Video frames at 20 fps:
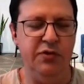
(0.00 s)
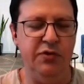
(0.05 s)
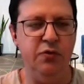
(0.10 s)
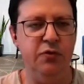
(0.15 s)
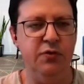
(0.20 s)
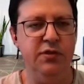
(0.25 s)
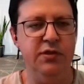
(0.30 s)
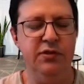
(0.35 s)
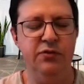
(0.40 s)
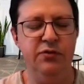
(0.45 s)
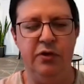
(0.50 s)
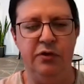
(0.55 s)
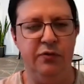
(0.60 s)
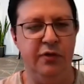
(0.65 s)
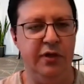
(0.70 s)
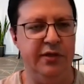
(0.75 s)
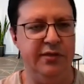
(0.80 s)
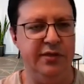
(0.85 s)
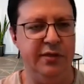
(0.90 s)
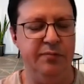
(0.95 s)
resources,
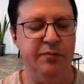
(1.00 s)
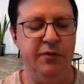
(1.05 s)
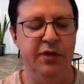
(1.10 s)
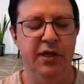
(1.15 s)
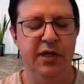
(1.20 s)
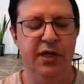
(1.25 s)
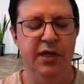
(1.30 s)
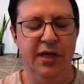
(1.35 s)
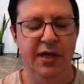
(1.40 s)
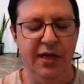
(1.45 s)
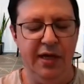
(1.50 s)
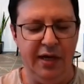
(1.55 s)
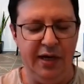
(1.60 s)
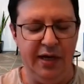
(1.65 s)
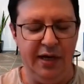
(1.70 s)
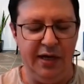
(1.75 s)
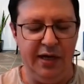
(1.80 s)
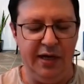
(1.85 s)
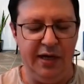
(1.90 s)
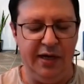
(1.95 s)
try to get some
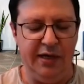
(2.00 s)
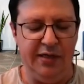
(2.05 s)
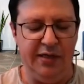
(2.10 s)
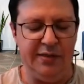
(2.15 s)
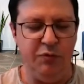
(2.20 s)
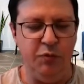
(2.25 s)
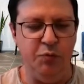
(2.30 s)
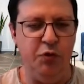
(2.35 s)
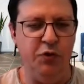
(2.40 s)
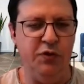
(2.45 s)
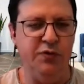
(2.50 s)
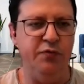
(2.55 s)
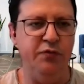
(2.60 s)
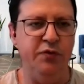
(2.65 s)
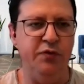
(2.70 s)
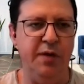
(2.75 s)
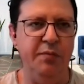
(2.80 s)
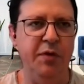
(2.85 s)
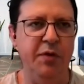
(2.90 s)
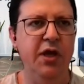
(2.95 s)
uh, some reports
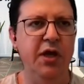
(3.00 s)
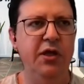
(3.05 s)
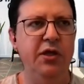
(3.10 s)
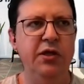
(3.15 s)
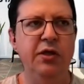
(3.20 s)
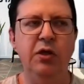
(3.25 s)
for them.